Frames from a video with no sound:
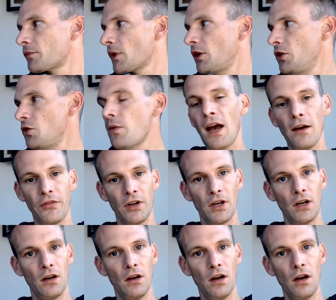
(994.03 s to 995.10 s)
you have
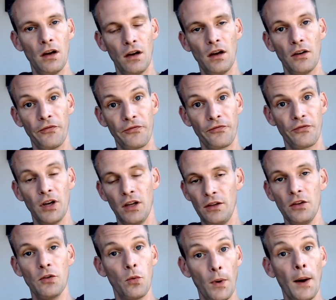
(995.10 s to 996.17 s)
a, a, a,
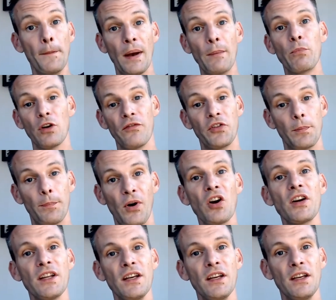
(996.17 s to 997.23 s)
you know a member of the
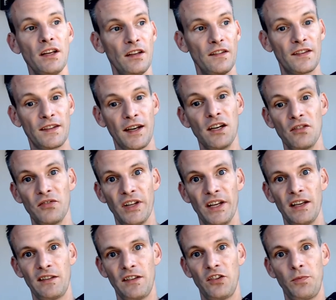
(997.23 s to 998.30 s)
party is kind of
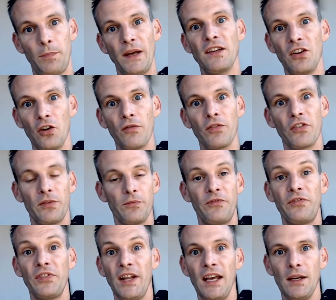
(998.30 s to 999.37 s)
like suspended over some
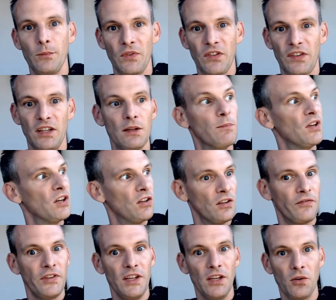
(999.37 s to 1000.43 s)
flames in the middle
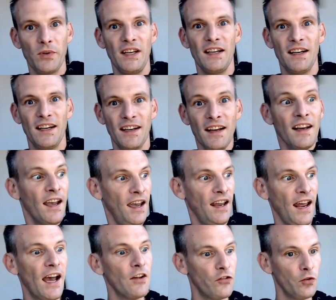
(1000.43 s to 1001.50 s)
of the arena and
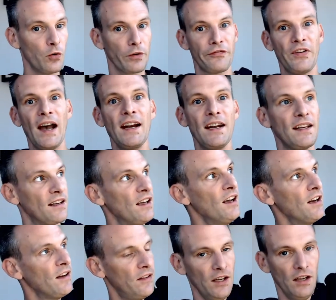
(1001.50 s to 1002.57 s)
as you're fighting
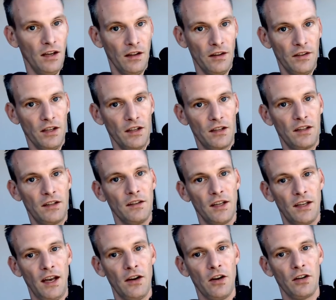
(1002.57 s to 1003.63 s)
the the the
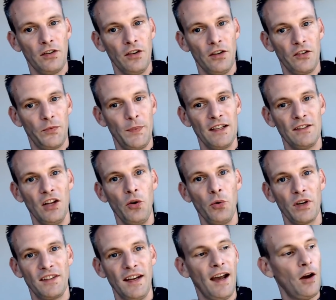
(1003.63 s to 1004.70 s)
character is being
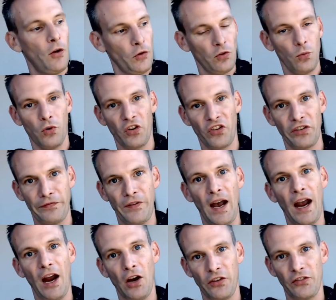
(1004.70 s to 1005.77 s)
lowered down towards the
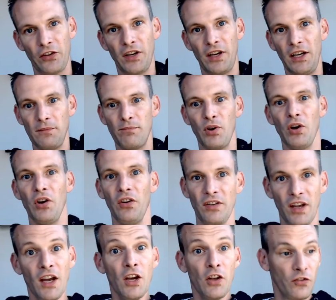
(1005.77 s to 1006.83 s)
fire to start getting burned
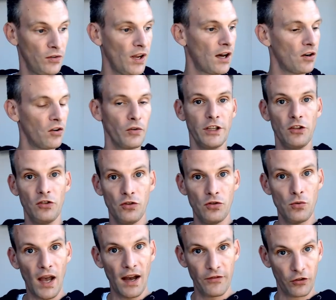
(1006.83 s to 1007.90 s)
so not only do
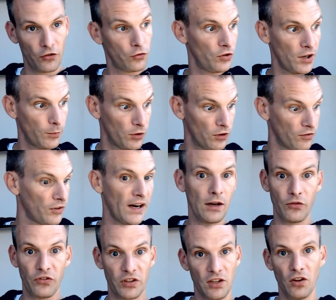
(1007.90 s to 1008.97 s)
you have a certain number of
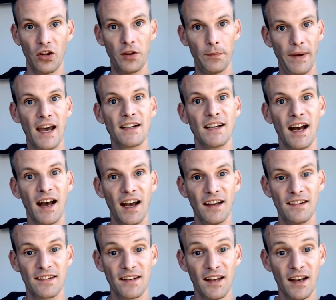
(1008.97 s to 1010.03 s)
rounds to kill all the bad
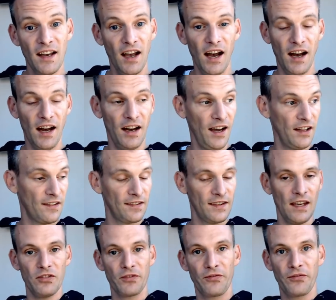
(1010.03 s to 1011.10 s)
guys uh, and
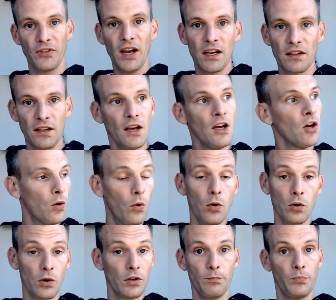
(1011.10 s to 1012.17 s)
save your friend
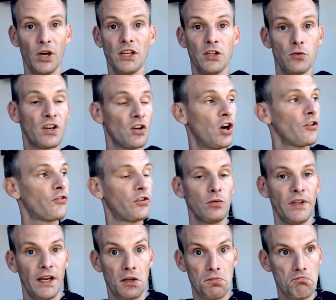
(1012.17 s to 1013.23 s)
or but you can also
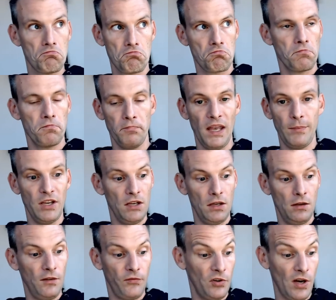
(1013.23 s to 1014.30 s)
like
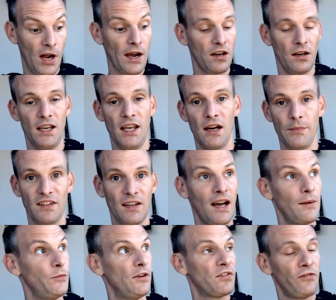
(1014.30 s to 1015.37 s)
maybe if you're not going to get him in
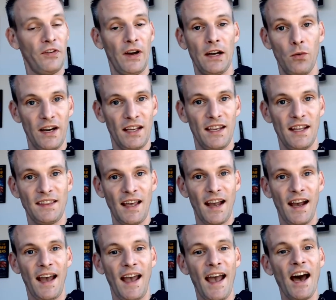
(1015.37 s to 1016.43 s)
time you have to find a way to get that
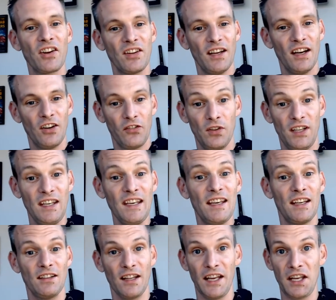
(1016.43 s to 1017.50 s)
guy out of there so that he
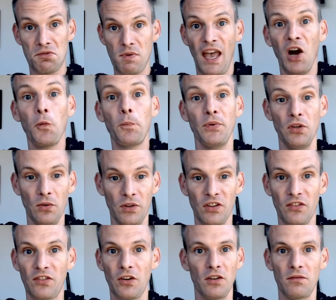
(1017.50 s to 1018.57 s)
can like help you and
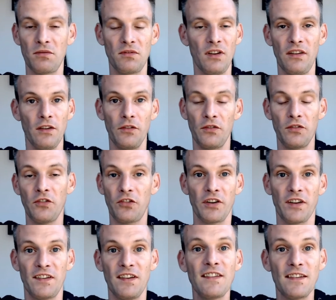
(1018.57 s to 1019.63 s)
start uh, start
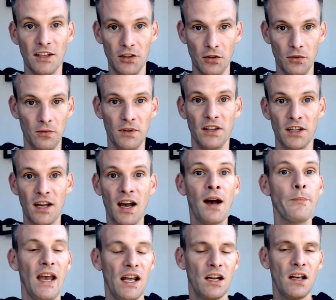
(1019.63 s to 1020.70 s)
assisting you in the
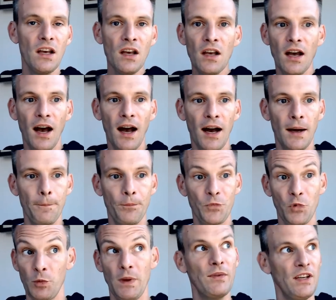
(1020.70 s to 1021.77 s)
combat um,
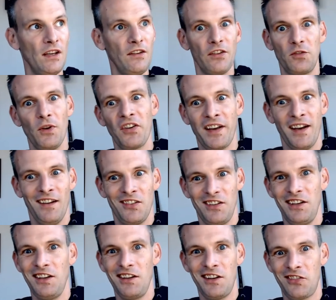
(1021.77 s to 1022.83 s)
or maybe he's a spellcaster and
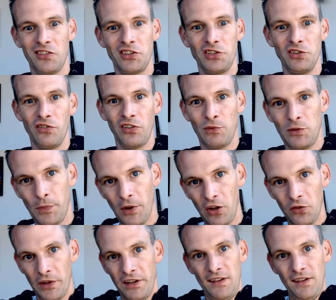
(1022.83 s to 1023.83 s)
he can start shooting some spells while he's